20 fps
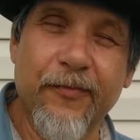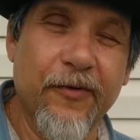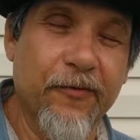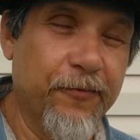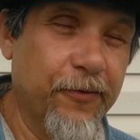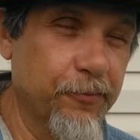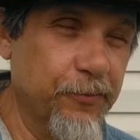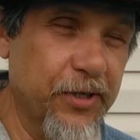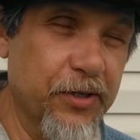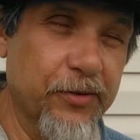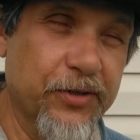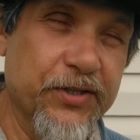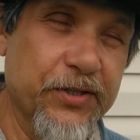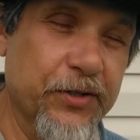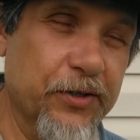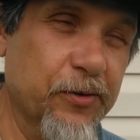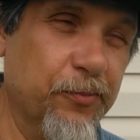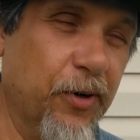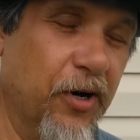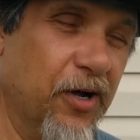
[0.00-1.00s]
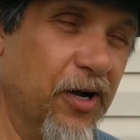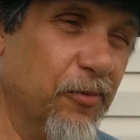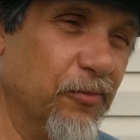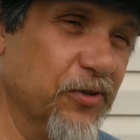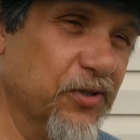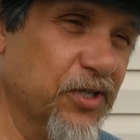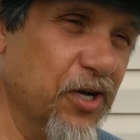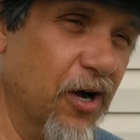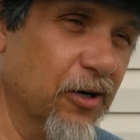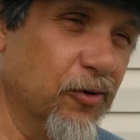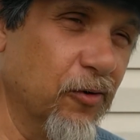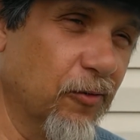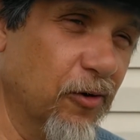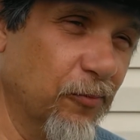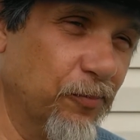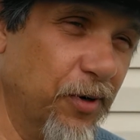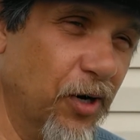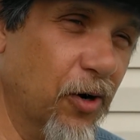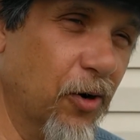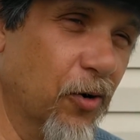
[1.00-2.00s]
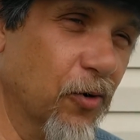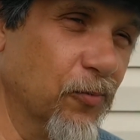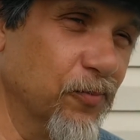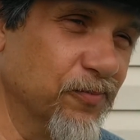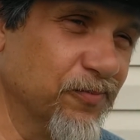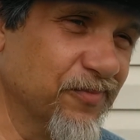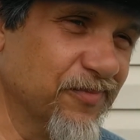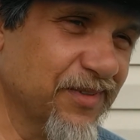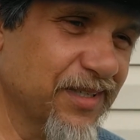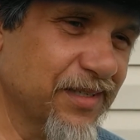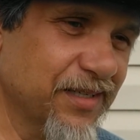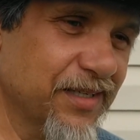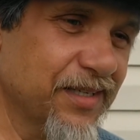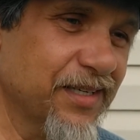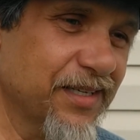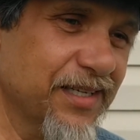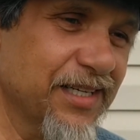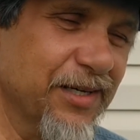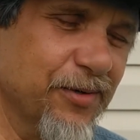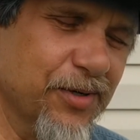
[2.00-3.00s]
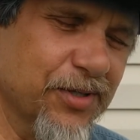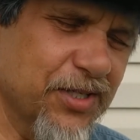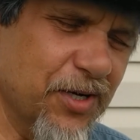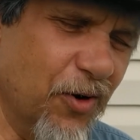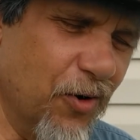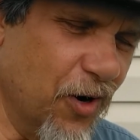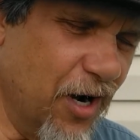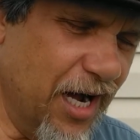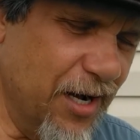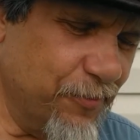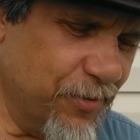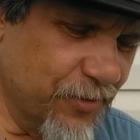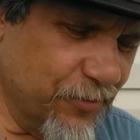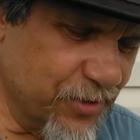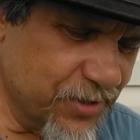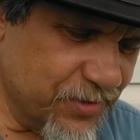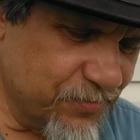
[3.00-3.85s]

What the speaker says: from YouTube on Dr. Gerbeau. It was all right, but